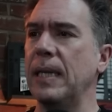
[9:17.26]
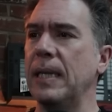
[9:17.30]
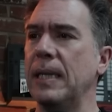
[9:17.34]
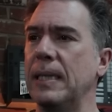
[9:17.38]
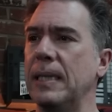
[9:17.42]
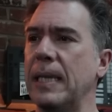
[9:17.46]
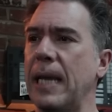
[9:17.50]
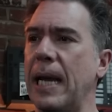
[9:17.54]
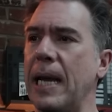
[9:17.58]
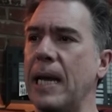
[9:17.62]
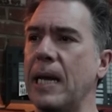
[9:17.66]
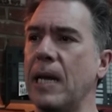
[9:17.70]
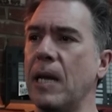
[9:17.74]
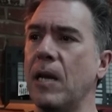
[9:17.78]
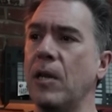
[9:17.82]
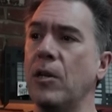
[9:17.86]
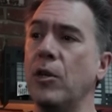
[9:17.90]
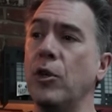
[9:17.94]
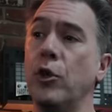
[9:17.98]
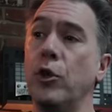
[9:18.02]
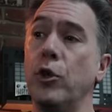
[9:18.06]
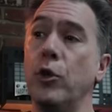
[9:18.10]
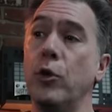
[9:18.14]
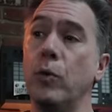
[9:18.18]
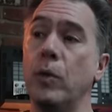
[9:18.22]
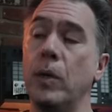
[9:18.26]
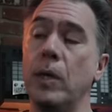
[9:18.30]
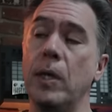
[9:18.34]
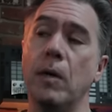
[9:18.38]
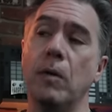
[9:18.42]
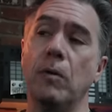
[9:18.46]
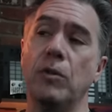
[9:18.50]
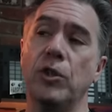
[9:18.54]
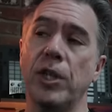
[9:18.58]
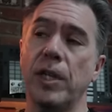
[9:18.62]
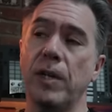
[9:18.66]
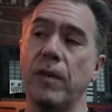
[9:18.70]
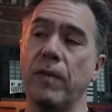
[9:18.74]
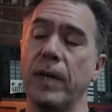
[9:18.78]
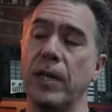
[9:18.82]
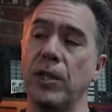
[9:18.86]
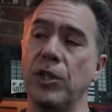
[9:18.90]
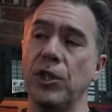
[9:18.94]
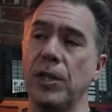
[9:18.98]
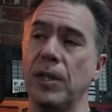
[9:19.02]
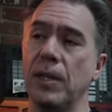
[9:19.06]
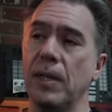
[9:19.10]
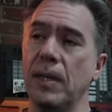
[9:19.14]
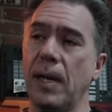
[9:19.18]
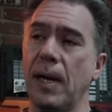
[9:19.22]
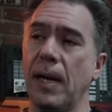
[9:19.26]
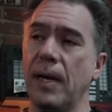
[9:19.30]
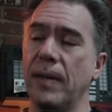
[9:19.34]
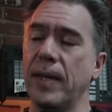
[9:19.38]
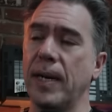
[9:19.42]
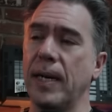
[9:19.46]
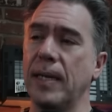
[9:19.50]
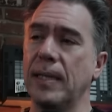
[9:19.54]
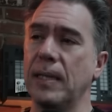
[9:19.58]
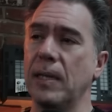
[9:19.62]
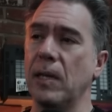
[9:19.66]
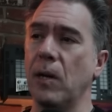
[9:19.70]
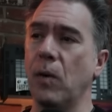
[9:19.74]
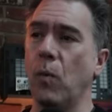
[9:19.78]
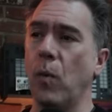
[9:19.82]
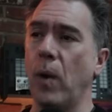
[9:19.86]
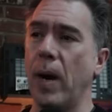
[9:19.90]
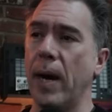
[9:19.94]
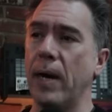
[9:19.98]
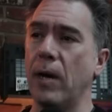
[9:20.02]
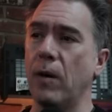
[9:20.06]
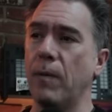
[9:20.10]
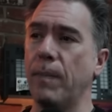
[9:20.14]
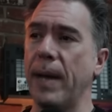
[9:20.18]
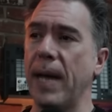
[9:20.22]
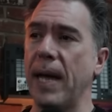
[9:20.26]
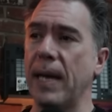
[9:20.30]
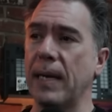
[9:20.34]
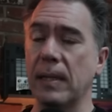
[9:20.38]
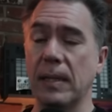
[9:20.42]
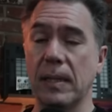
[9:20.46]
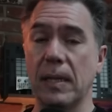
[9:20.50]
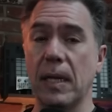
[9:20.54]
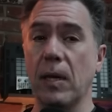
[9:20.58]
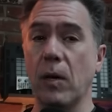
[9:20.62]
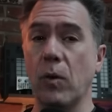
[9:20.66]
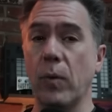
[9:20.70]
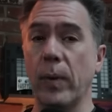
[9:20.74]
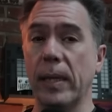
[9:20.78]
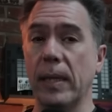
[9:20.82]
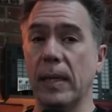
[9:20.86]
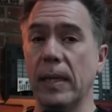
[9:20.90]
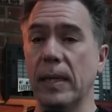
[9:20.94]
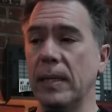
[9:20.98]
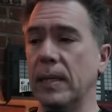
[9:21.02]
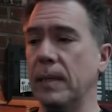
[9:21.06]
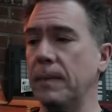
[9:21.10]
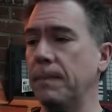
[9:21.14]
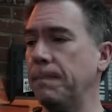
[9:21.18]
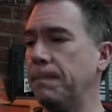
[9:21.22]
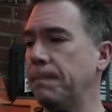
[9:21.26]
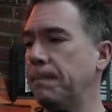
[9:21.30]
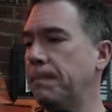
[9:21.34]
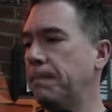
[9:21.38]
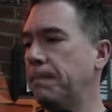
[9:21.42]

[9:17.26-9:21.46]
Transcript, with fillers: is a Udio generation uh, that I did a while back. Let's take a quick listen.